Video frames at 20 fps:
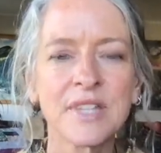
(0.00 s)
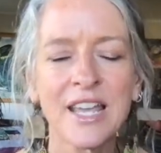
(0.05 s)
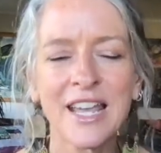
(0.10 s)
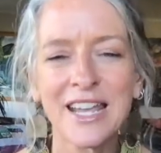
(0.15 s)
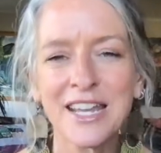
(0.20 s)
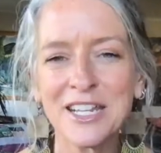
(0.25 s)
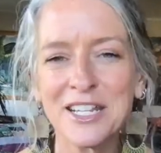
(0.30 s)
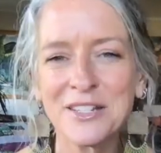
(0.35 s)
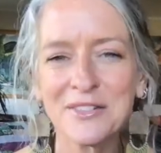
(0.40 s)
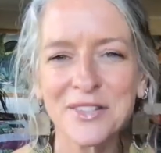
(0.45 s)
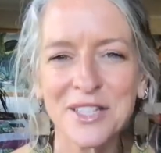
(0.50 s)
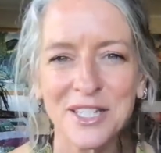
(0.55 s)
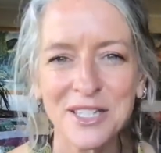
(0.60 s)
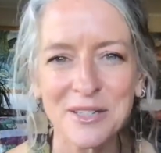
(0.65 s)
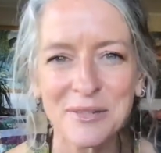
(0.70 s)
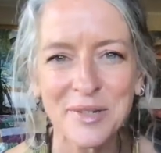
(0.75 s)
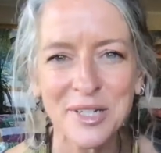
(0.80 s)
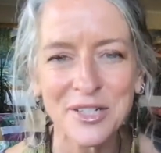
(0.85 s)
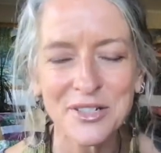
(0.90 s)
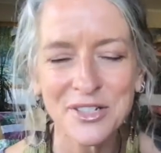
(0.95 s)
Any of the
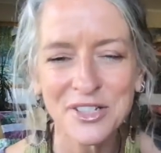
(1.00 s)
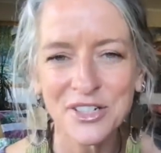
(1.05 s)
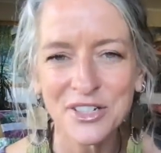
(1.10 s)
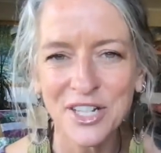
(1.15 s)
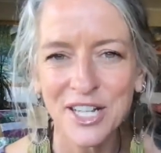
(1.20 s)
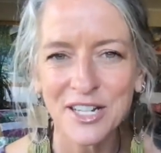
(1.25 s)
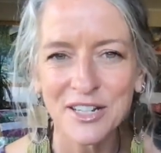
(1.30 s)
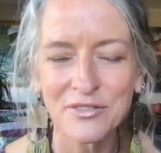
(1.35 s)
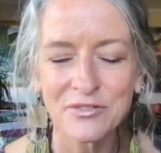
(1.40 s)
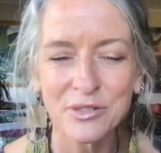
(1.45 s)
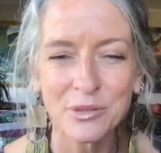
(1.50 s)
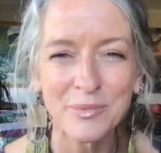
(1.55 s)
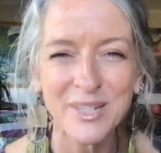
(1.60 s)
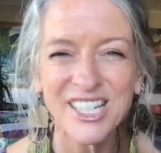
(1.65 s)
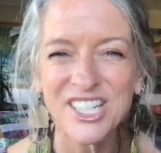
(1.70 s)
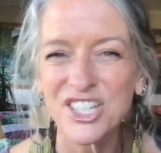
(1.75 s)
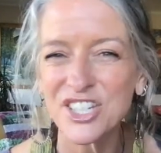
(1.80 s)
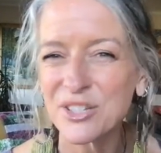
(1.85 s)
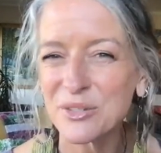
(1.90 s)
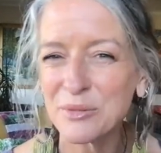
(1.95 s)
emails you're getting from me,
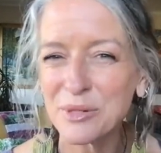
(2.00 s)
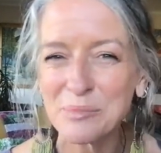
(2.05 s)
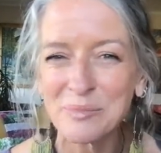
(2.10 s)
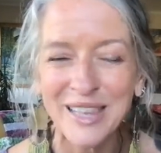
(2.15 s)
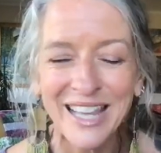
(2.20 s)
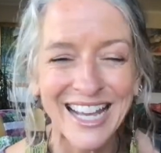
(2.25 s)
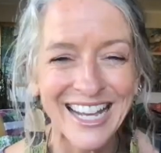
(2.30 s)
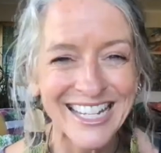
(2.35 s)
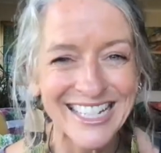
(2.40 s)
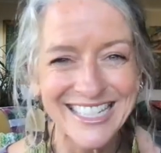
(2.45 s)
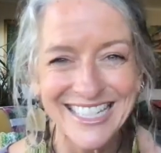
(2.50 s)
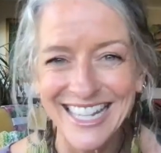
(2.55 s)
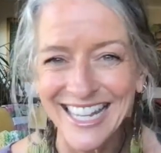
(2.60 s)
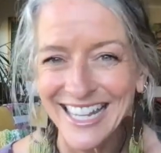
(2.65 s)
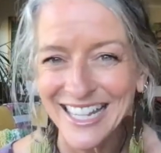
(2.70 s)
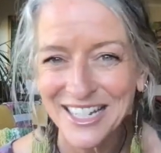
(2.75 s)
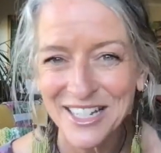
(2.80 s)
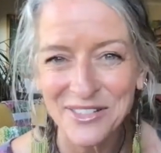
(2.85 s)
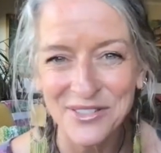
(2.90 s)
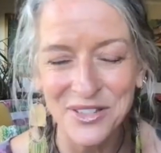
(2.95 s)
just reply to
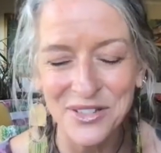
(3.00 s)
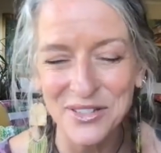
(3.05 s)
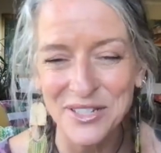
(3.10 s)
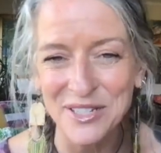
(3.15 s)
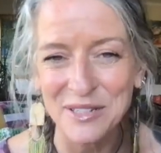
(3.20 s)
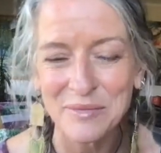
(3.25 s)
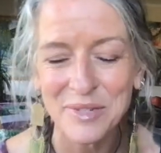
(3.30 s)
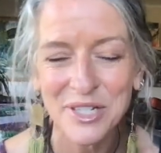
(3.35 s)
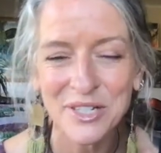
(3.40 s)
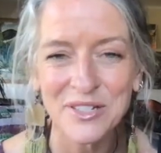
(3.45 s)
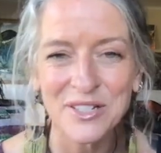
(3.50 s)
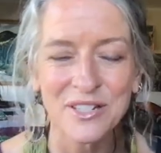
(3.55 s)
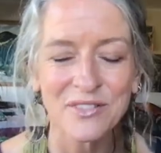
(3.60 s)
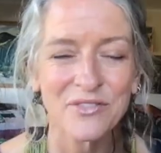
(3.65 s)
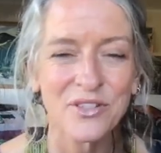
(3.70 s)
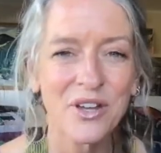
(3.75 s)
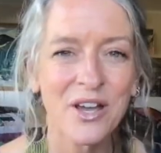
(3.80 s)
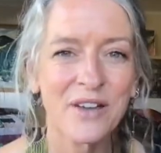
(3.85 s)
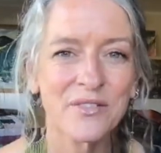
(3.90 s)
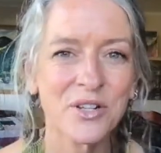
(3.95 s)
any of those emails if
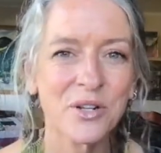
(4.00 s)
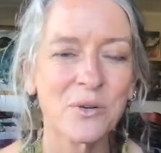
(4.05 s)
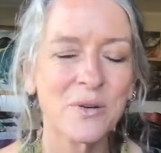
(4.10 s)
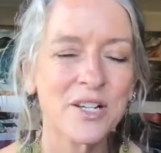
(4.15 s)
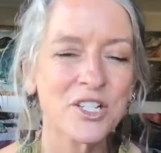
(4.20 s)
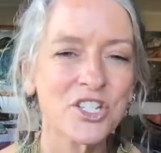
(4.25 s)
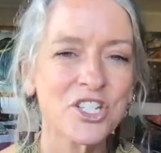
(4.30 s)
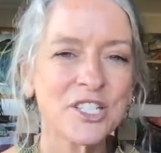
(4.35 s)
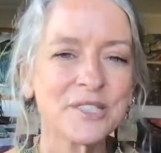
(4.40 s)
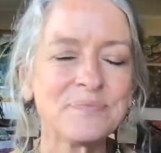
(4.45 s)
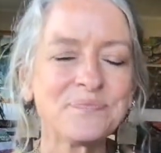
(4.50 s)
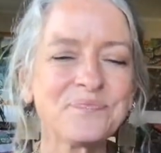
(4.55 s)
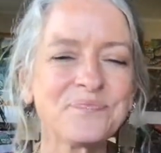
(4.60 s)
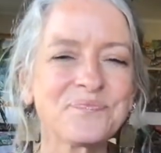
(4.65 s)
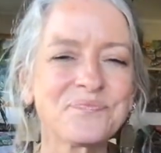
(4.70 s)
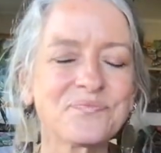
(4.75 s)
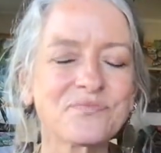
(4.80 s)
you have a question.